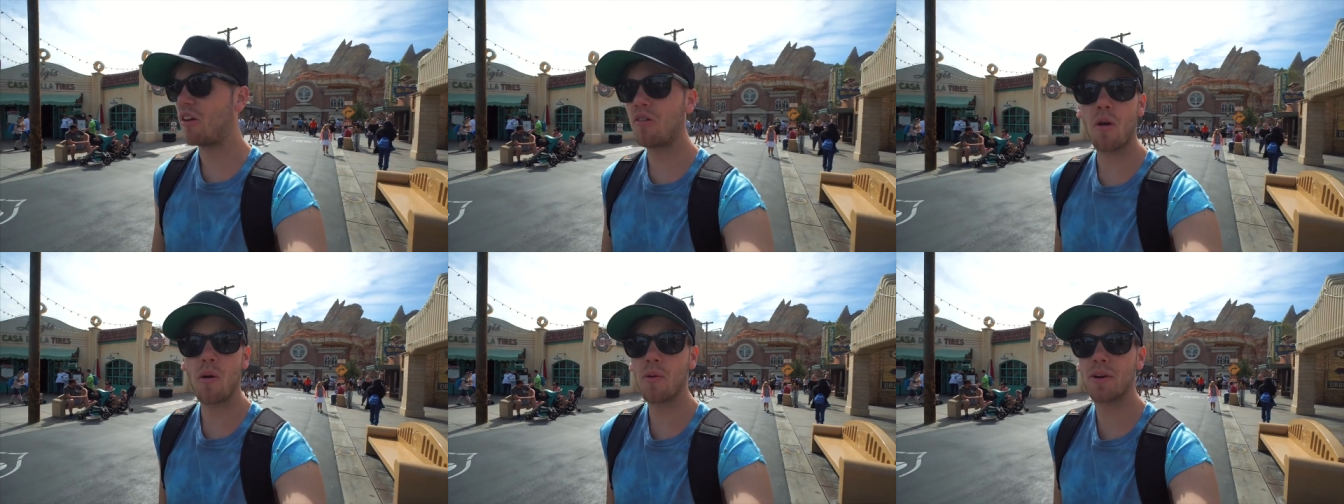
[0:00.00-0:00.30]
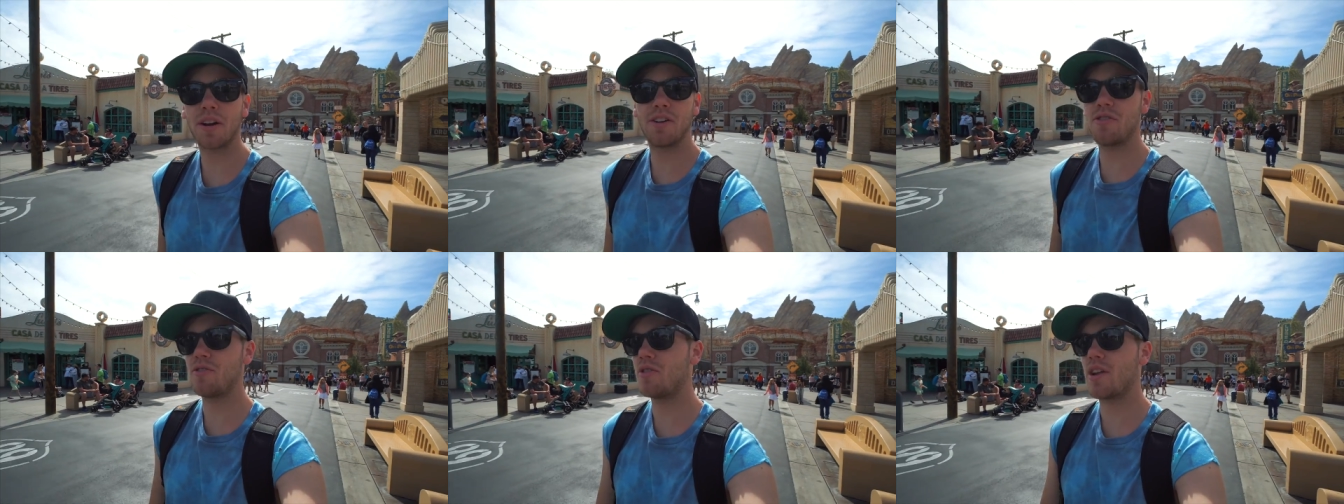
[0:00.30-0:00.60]
don't know what
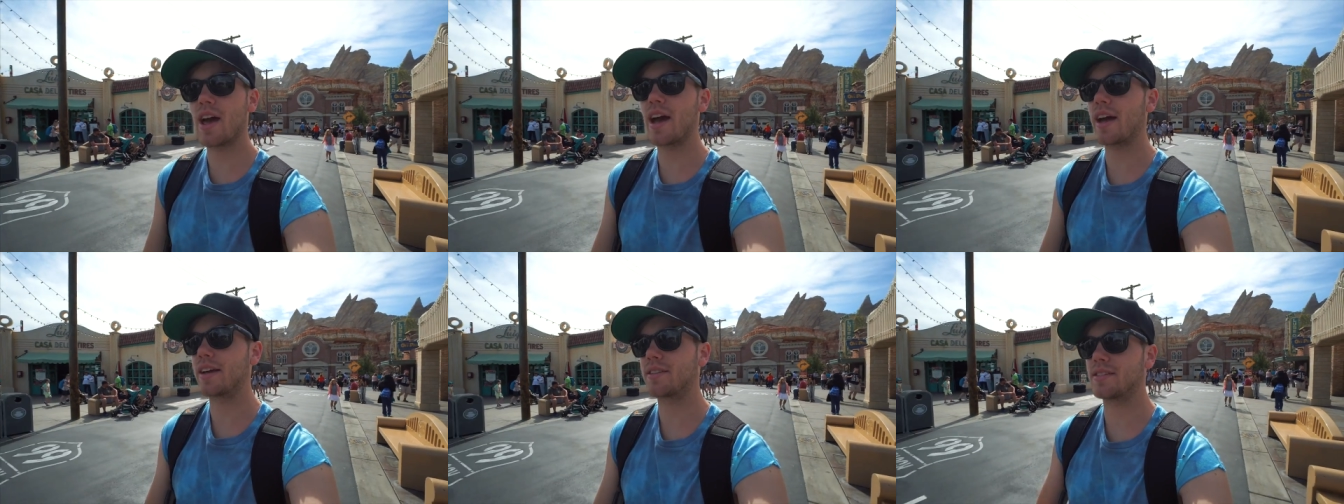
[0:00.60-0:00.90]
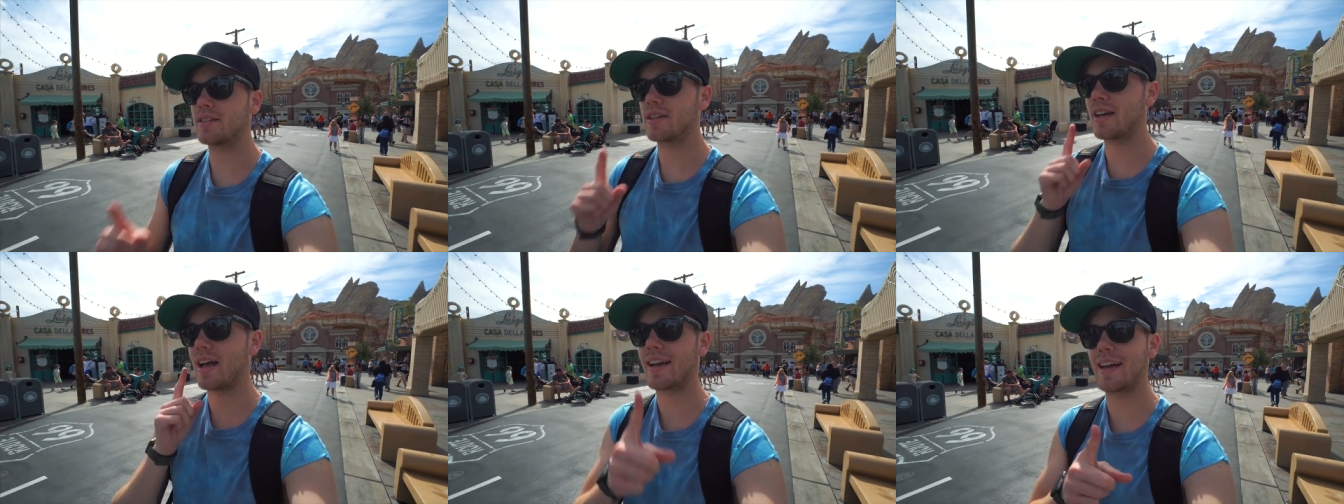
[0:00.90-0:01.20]
we're gonna do
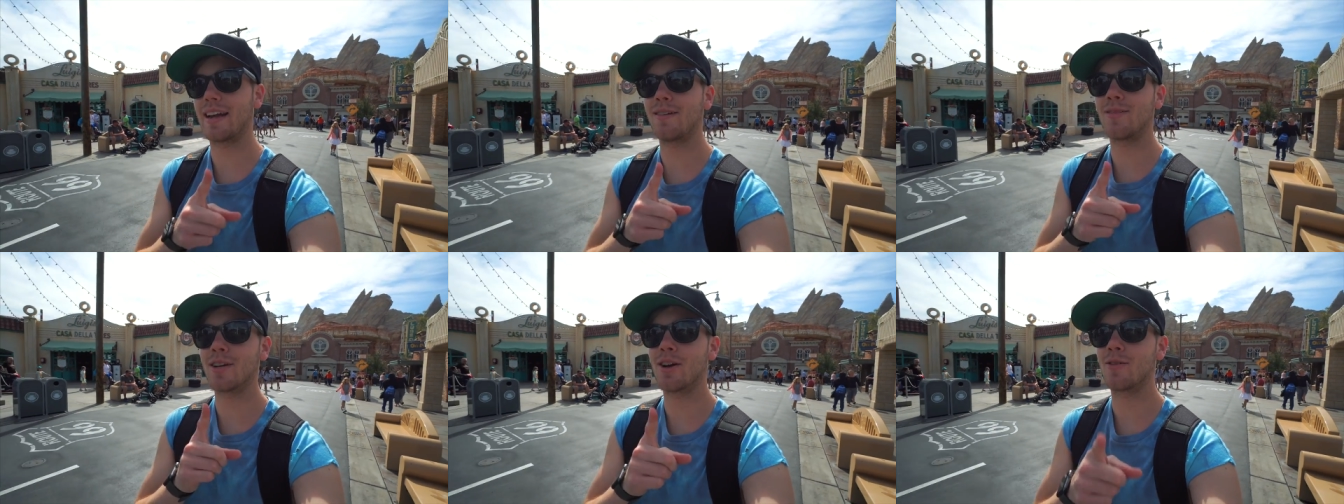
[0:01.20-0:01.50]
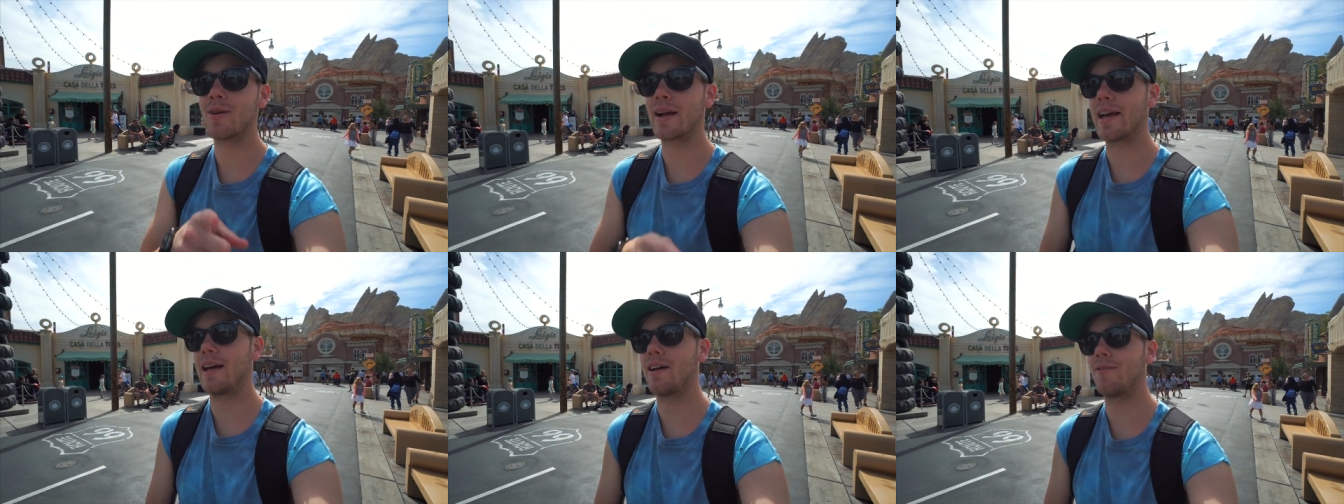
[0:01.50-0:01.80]
next. I kinda wanna
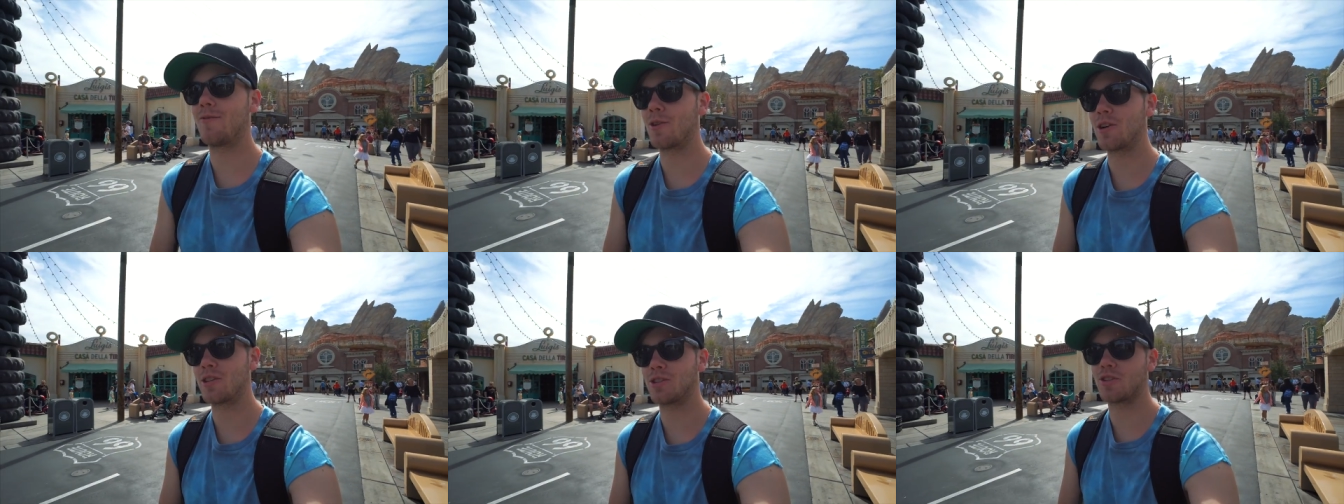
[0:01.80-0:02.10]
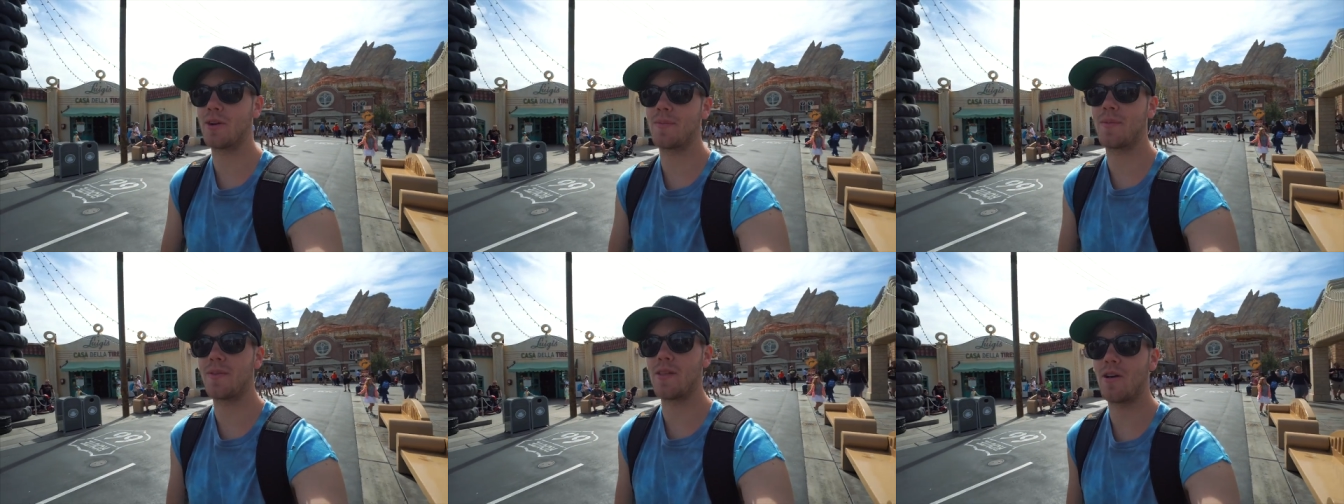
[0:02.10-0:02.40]
go ride California
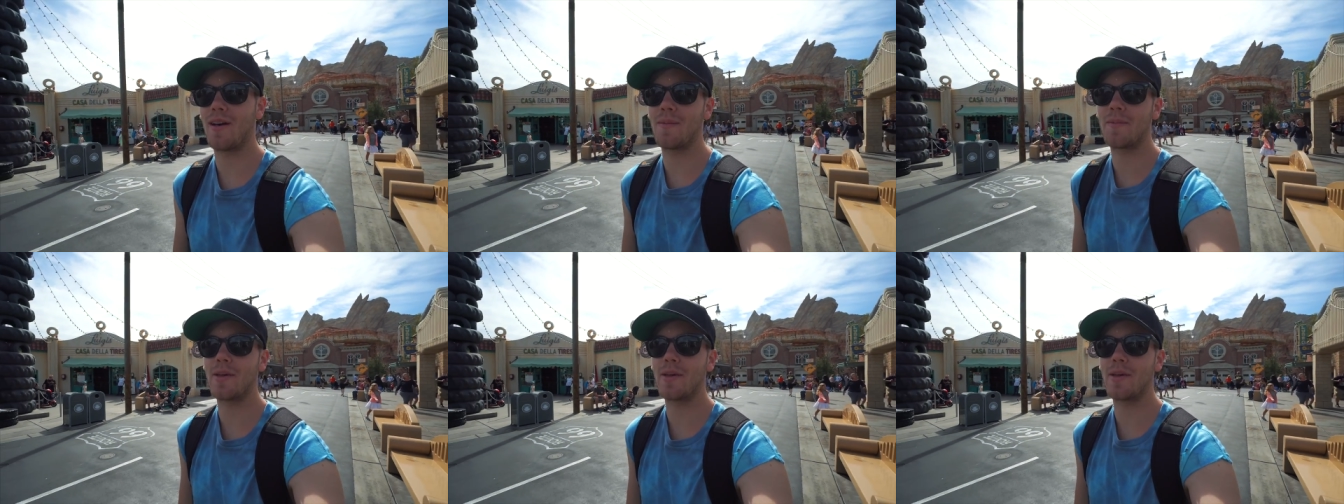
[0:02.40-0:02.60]
Screamin' though.